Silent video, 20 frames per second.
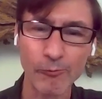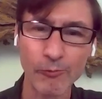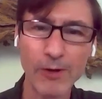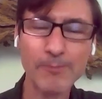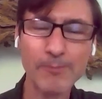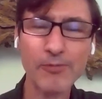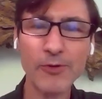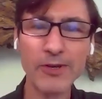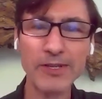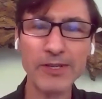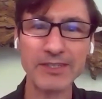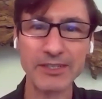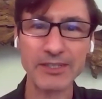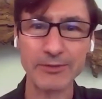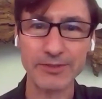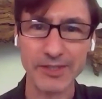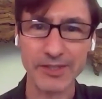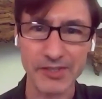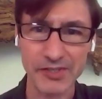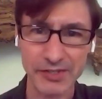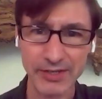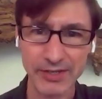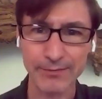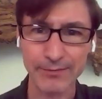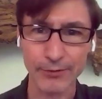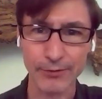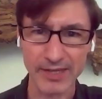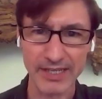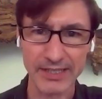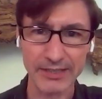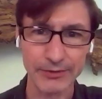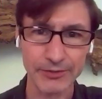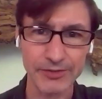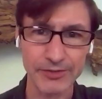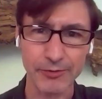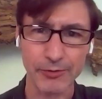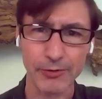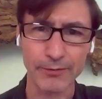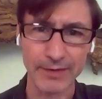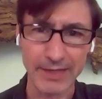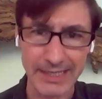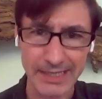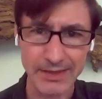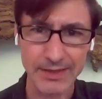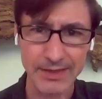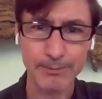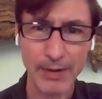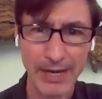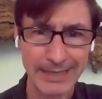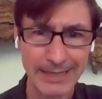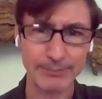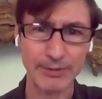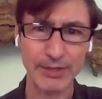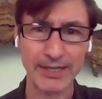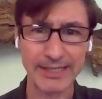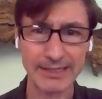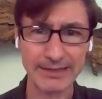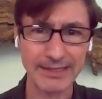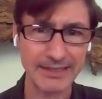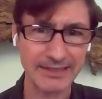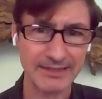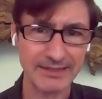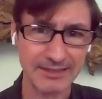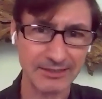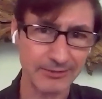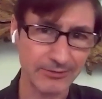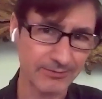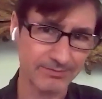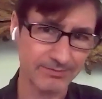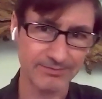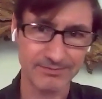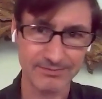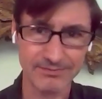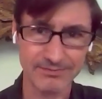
what point do you discover that you're sort of in the pipeline that that you're